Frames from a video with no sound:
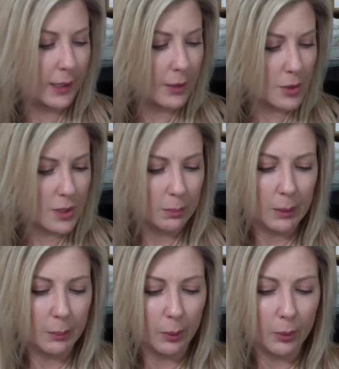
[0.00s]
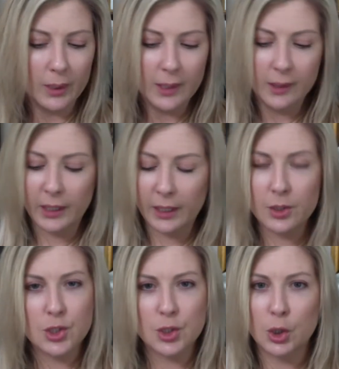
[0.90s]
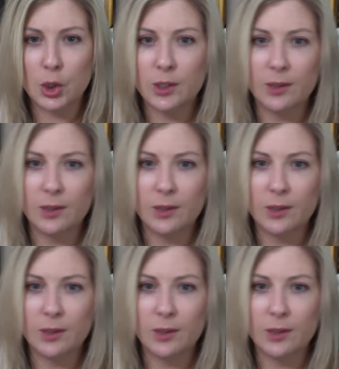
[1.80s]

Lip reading: I know some people get concerned